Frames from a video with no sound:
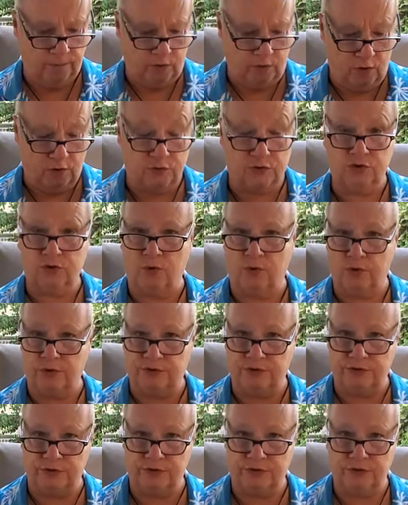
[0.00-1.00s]
our
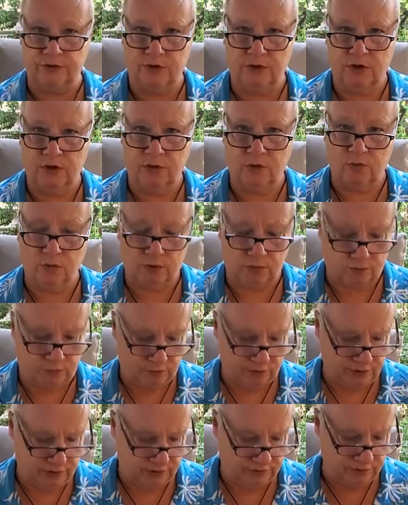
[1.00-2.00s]
choices, what
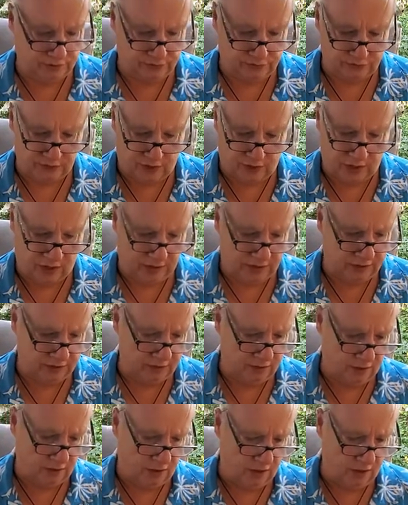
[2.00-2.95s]
we decide,